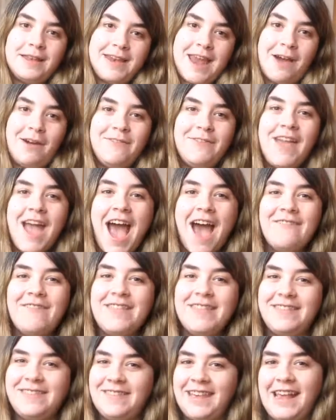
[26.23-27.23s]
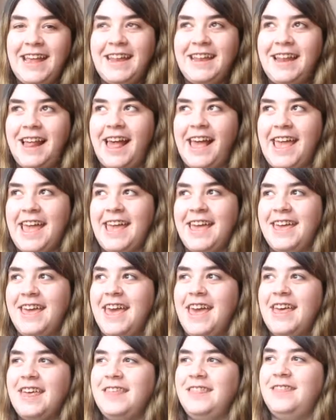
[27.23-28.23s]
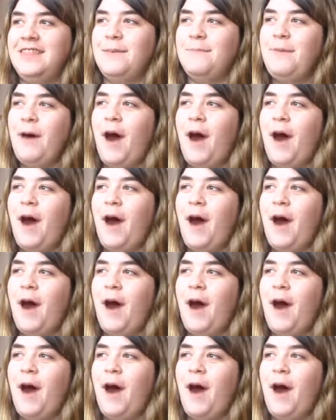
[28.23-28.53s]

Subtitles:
Now, if you haven't seen the